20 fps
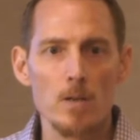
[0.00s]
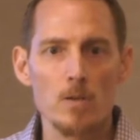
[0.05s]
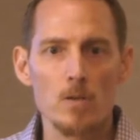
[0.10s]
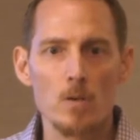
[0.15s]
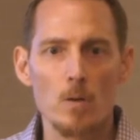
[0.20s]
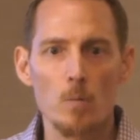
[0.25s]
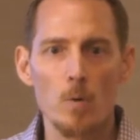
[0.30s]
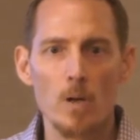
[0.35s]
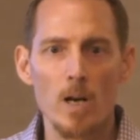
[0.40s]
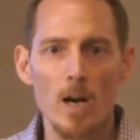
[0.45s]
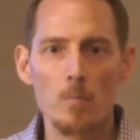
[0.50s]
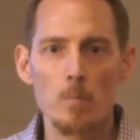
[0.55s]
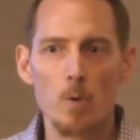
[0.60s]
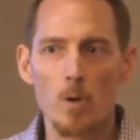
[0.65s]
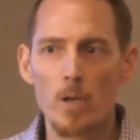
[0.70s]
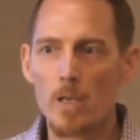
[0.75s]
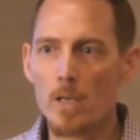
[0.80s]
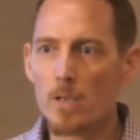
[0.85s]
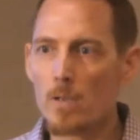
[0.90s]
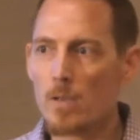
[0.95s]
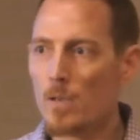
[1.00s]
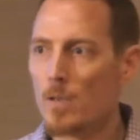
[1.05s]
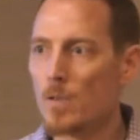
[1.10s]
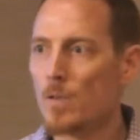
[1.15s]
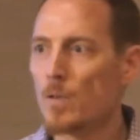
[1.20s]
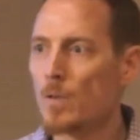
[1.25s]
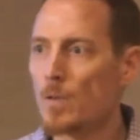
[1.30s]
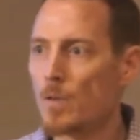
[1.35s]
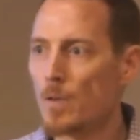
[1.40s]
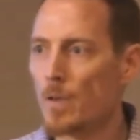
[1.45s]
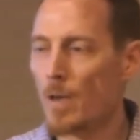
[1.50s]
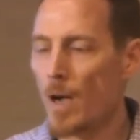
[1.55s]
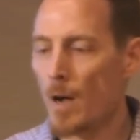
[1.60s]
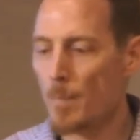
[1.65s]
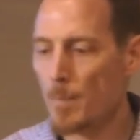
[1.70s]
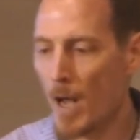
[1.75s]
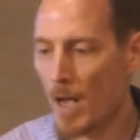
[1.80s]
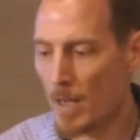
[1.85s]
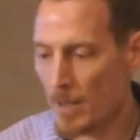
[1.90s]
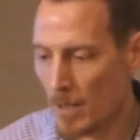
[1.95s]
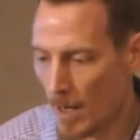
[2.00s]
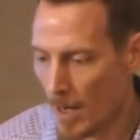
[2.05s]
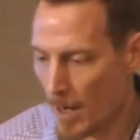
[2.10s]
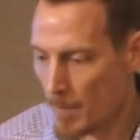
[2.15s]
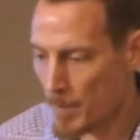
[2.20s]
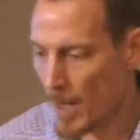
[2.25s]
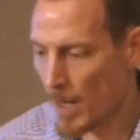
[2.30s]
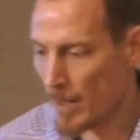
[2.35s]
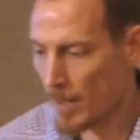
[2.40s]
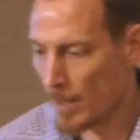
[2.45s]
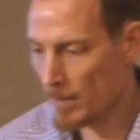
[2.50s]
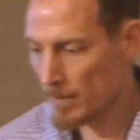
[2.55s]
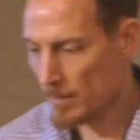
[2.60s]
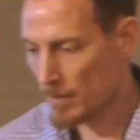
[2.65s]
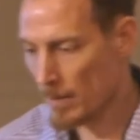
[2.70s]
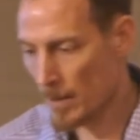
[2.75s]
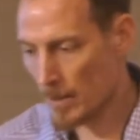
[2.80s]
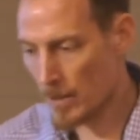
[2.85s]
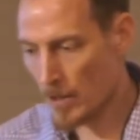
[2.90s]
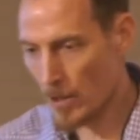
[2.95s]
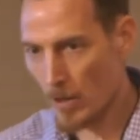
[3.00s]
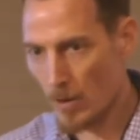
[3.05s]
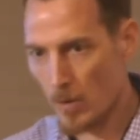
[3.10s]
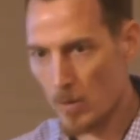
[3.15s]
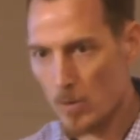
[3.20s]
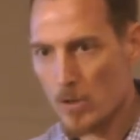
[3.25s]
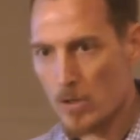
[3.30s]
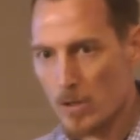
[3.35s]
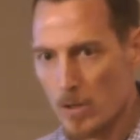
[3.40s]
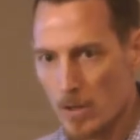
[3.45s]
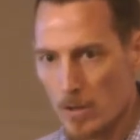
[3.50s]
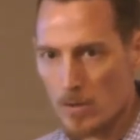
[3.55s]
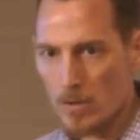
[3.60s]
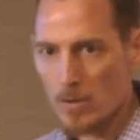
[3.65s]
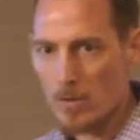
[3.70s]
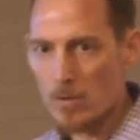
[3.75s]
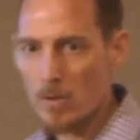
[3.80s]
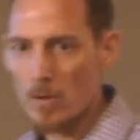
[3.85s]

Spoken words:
So what I'm bringing to you, I'm not a coach that sits